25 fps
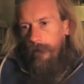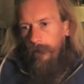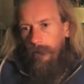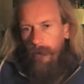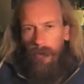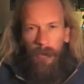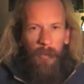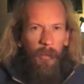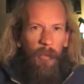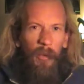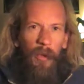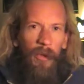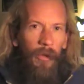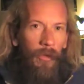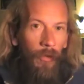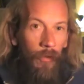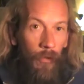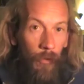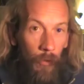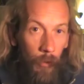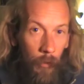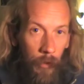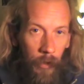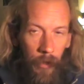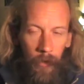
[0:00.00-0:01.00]
woods
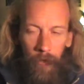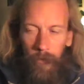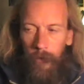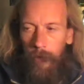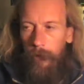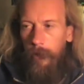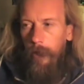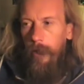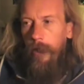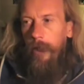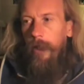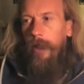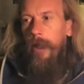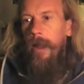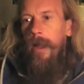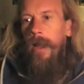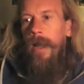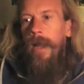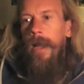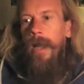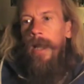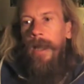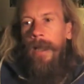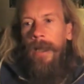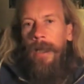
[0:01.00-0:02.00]
or whatever, right?
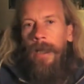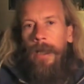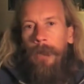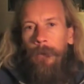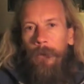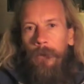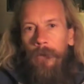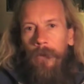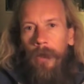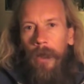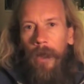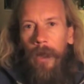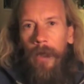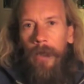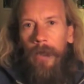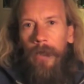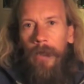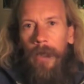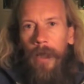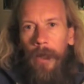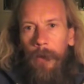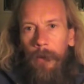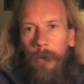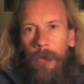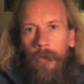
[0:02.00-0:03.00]
And it was like
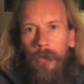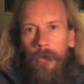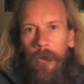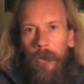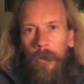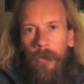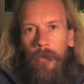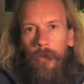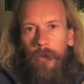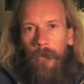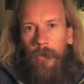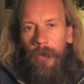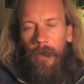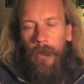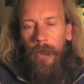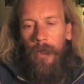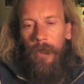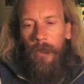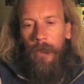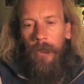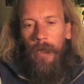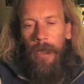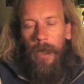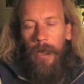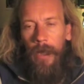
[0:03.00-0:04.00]
they were just
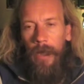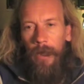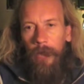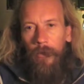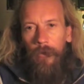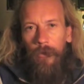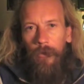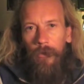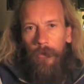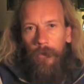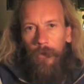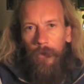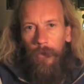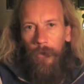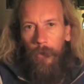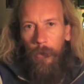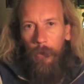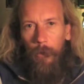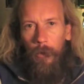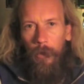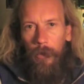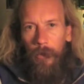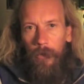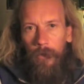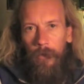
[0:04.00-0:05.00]
in the edge of the
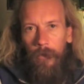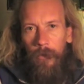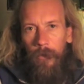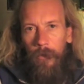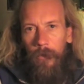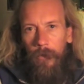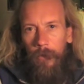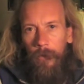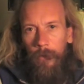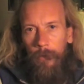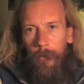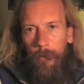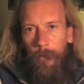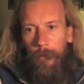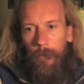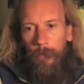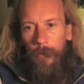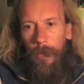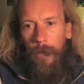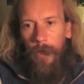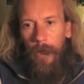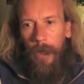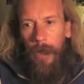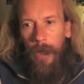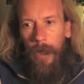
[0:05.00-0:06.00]
woods,
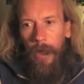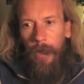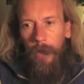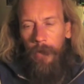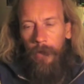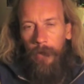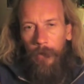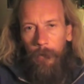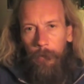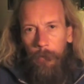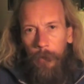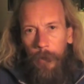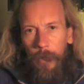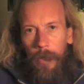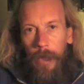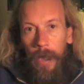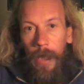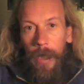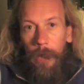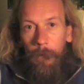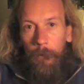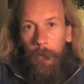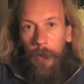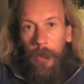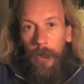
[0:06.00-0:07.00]
but they
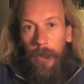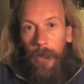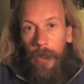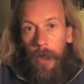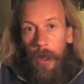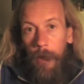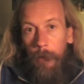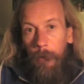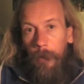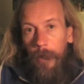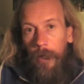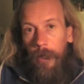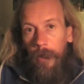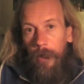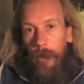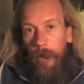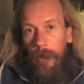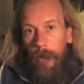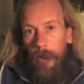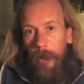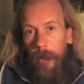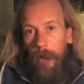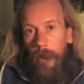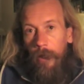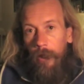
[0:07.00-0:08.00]
had been coming
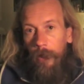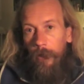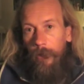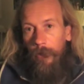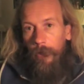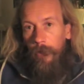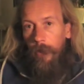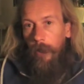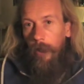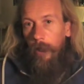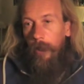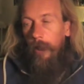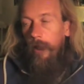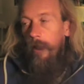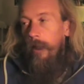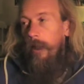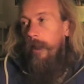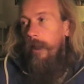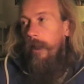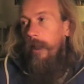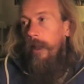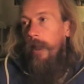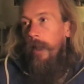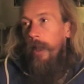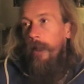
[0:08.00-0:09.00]
closer.
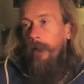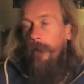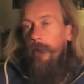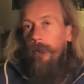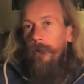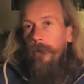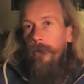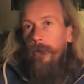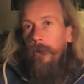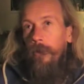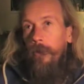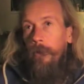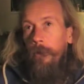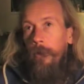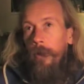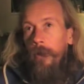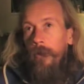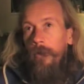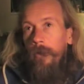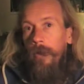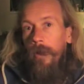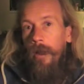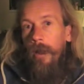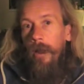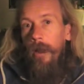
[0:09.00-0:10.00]
And it was
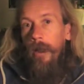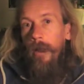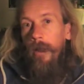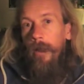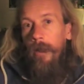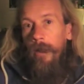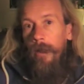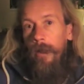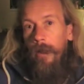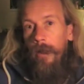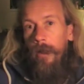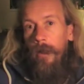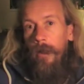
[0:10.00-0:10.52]
almost like